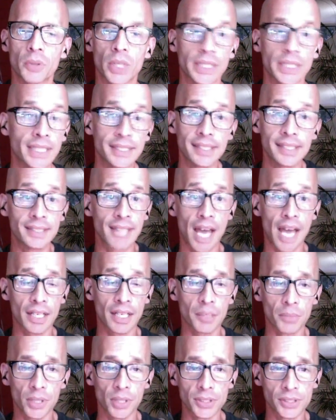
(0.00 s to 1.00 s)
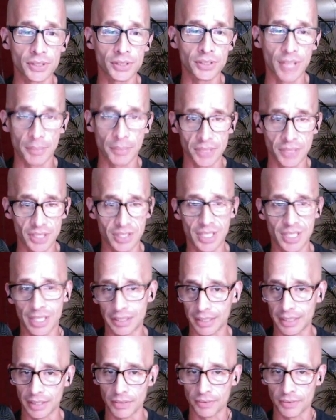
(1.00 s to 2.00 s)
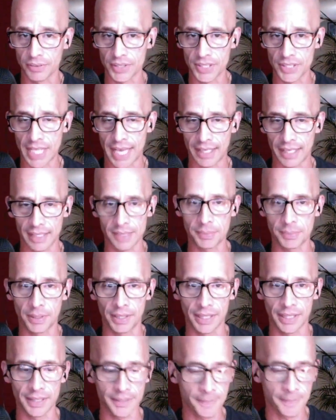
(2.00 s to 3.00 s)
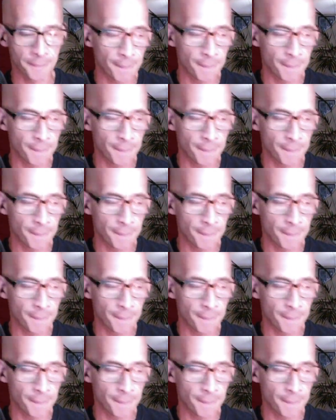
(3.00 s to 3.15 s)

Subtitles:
and this is not a commercial, I'm just telling you firsthand experience,